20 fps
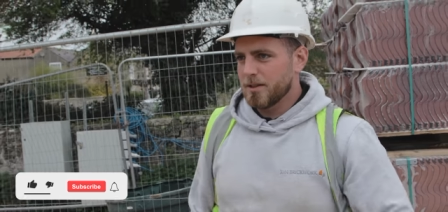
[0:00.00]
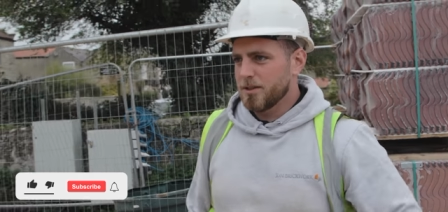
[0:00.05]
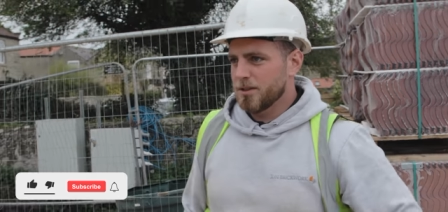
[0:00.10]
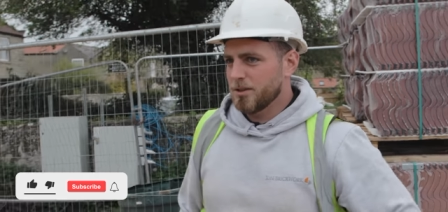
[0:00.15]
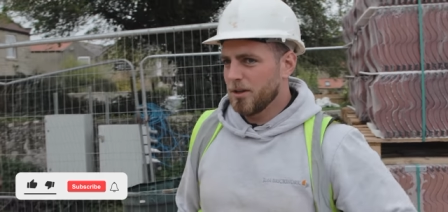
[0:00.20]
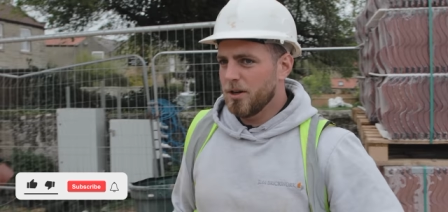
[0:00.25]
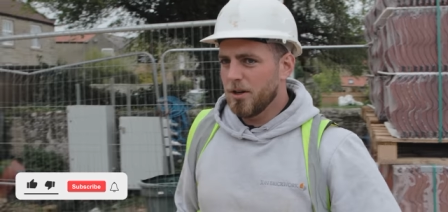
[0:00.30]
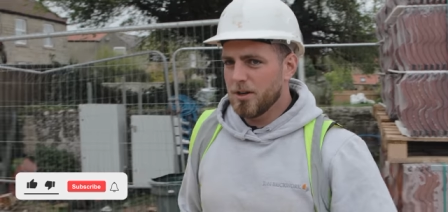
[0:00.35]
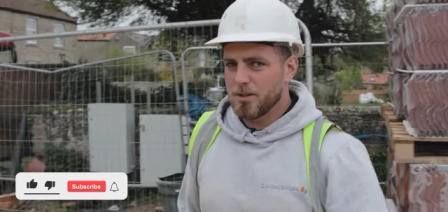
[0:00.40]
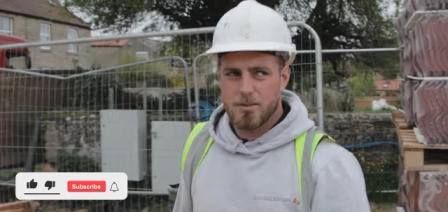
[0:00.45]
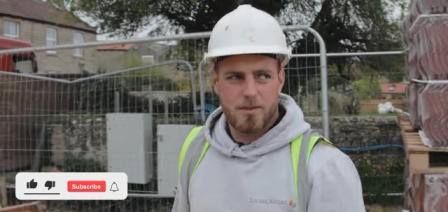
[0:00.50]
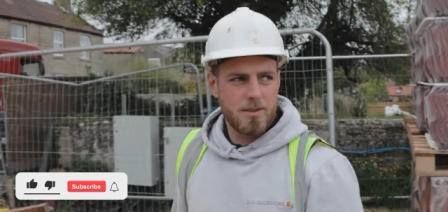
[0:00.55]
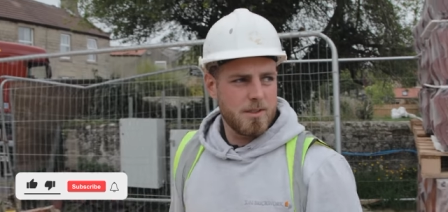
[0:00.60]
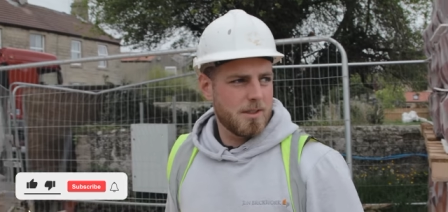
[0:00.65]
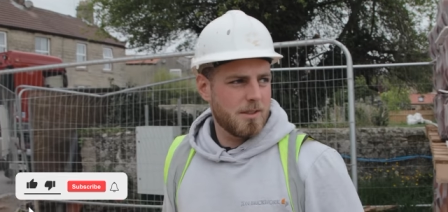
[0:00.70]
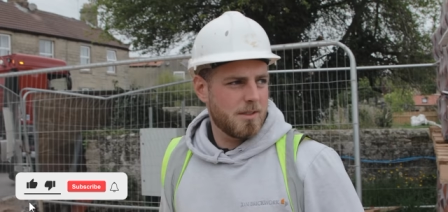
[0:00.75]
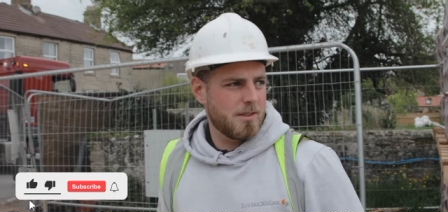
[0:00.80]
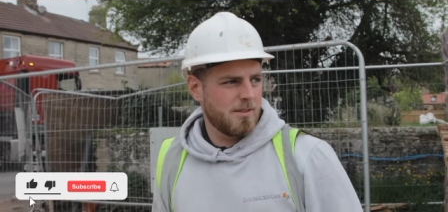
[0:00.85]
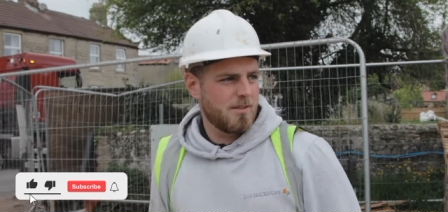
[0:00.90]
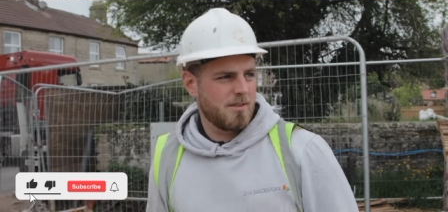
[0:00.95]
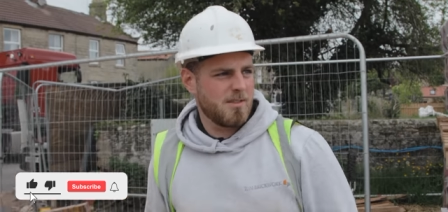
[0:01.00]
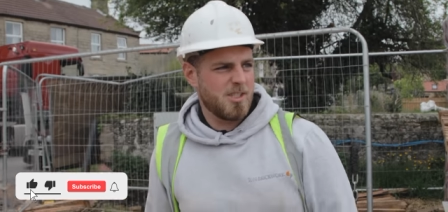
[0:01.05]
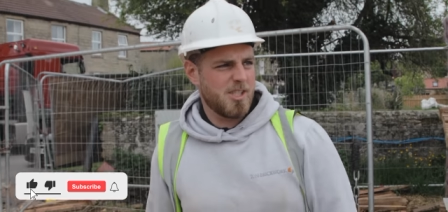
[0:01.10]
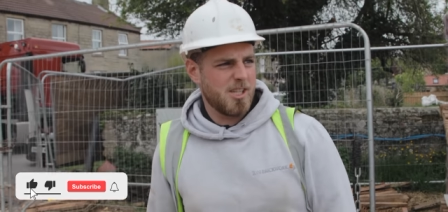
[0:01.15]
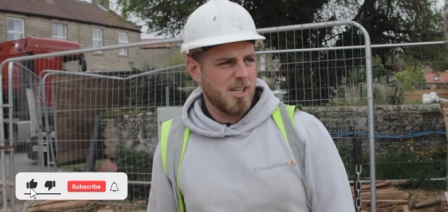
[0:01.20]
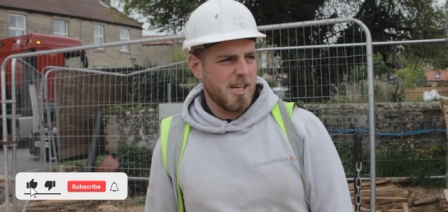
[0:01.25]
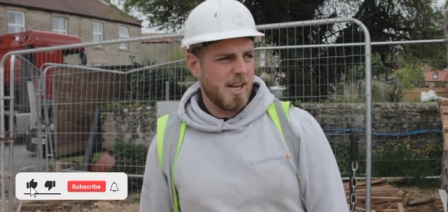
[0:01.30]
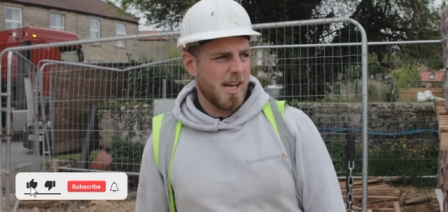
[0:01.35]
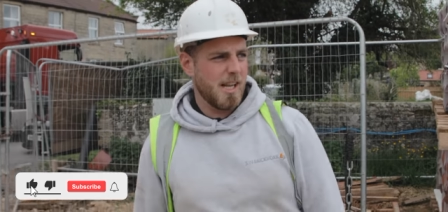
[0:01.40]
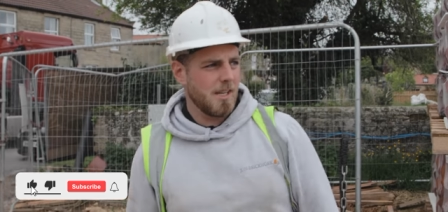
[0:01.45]
Stone, it's
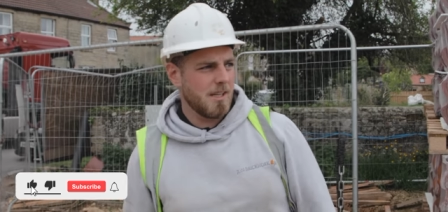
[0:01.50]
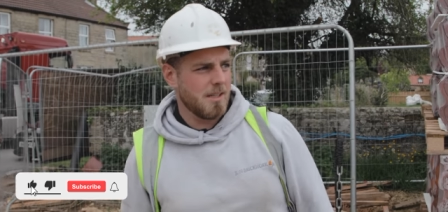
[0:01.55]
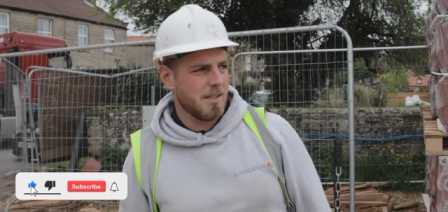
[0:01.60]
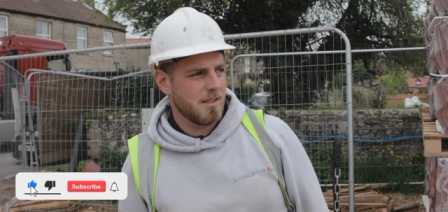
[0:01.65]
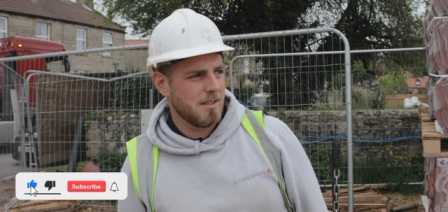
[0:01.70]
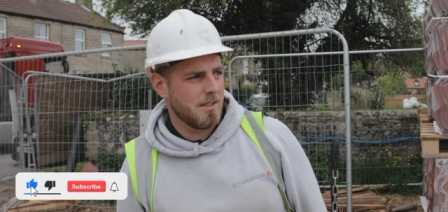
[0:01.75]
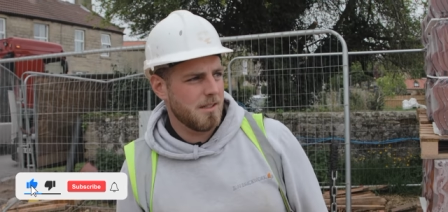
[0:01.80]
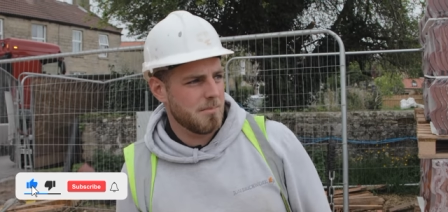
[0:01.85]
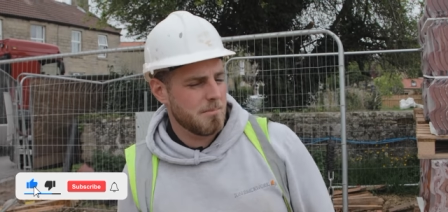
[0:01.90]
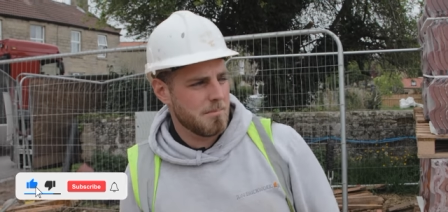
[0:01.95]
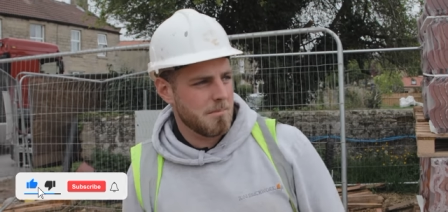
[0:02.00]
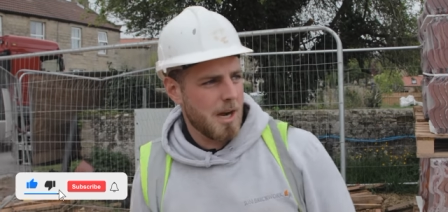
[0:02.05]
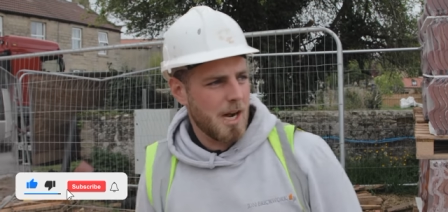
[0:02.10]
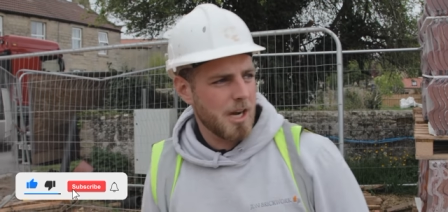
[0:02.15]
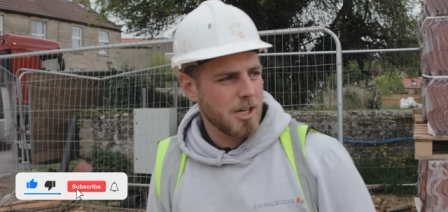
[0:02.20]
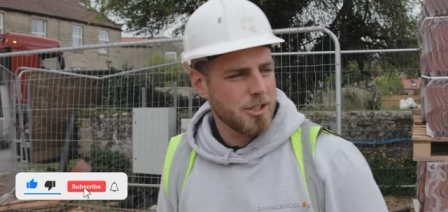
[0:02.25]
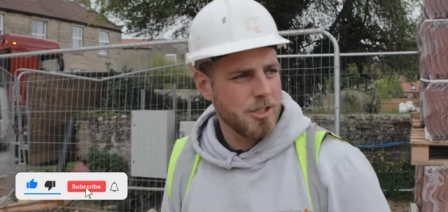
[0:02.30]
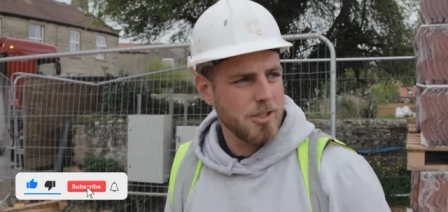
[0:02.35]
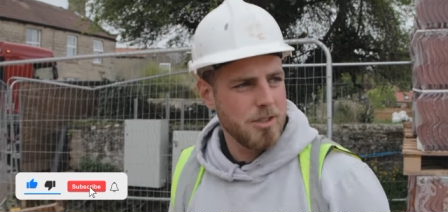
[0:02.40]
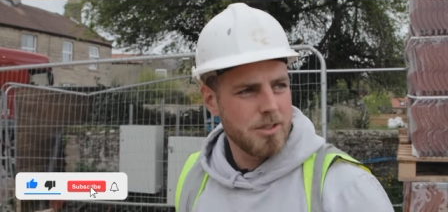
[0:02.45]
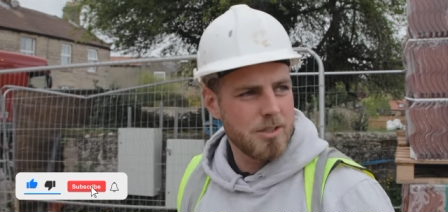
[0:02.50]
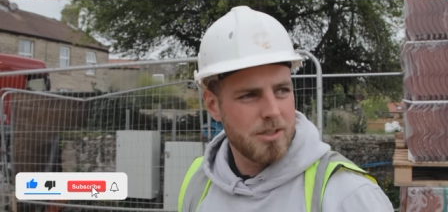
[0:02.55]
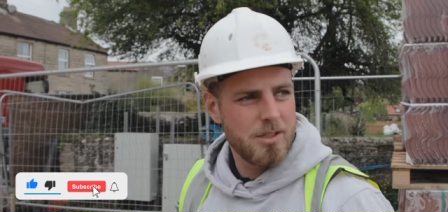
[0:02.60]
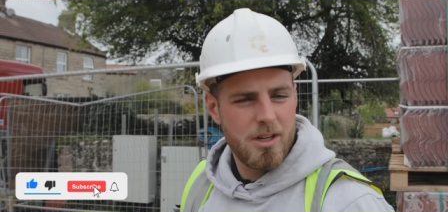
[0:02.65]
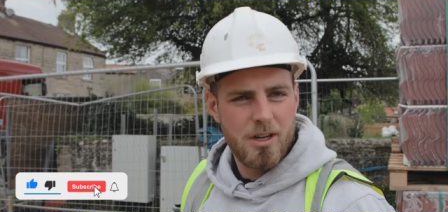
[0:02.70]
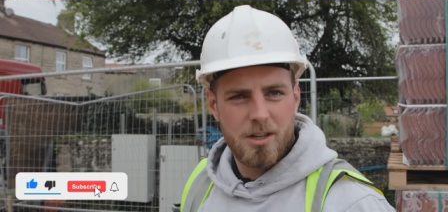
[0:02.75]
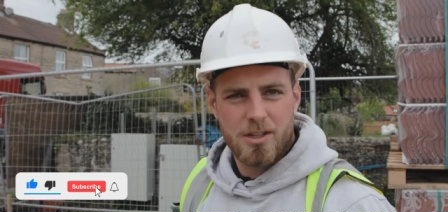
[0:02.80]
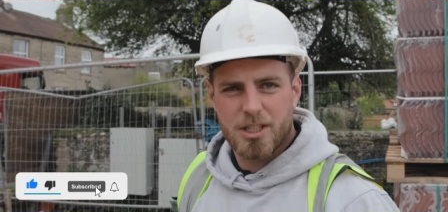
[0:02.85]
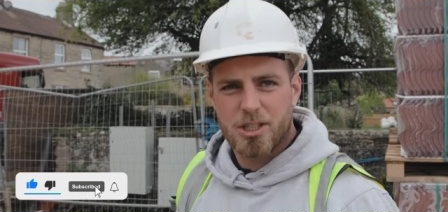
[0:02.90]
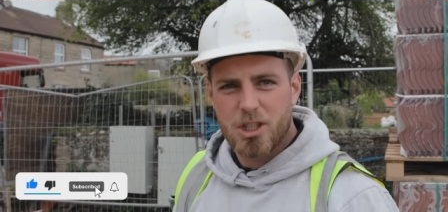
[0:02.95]
yellow Marshall
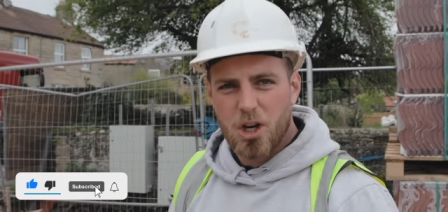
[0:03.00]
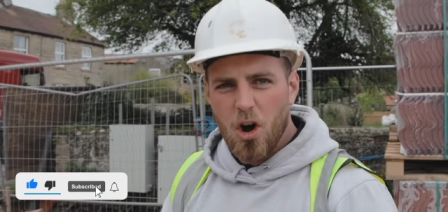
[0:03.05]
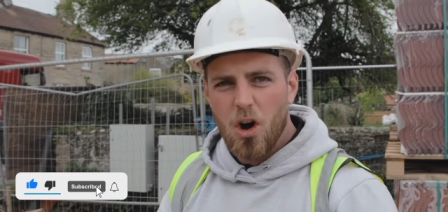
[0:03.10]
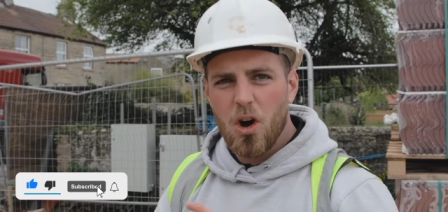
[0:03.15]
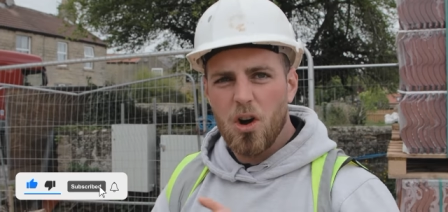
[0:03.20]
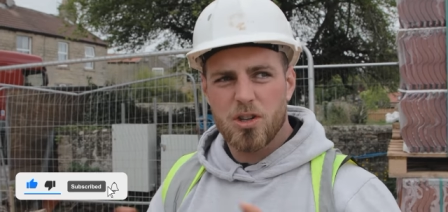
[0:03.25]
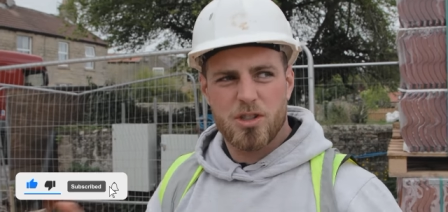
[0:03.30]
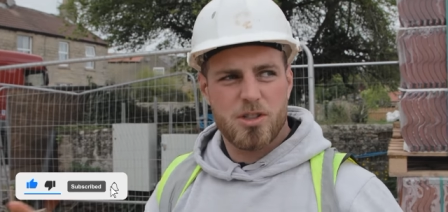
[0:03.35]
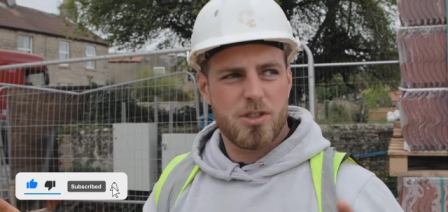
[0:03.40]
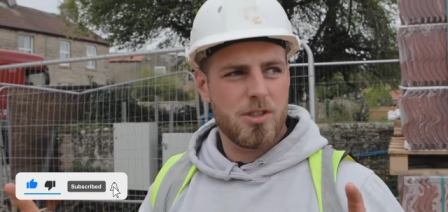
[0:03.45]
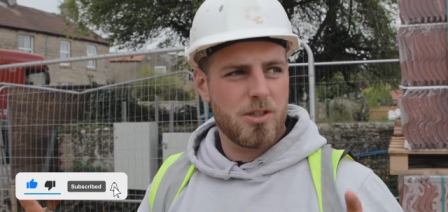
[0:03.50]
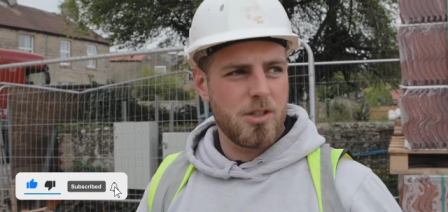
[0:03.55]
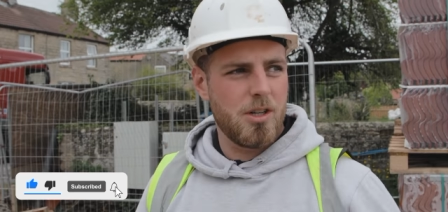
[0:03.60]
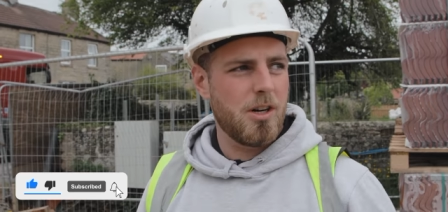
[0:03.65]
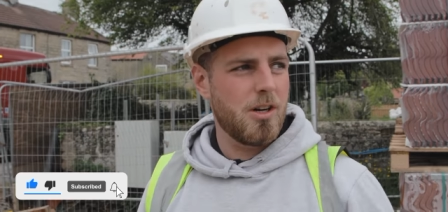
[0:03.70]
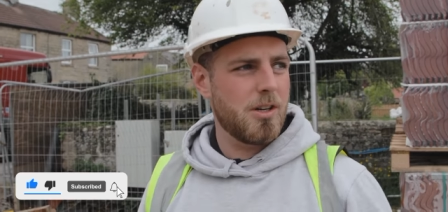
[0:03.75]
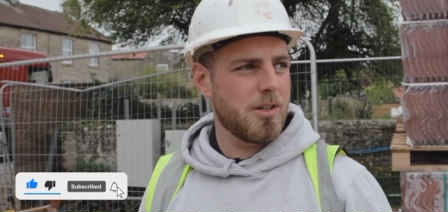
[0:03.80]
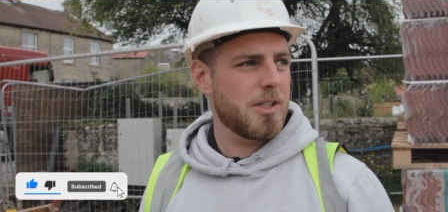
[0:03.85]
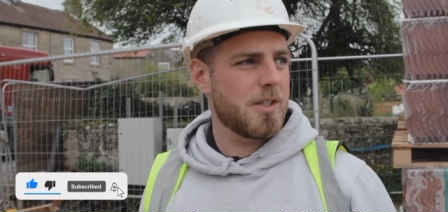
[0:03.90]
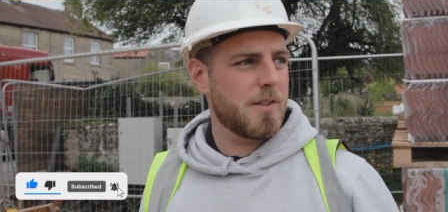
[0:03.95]
stone, it's coursed stone.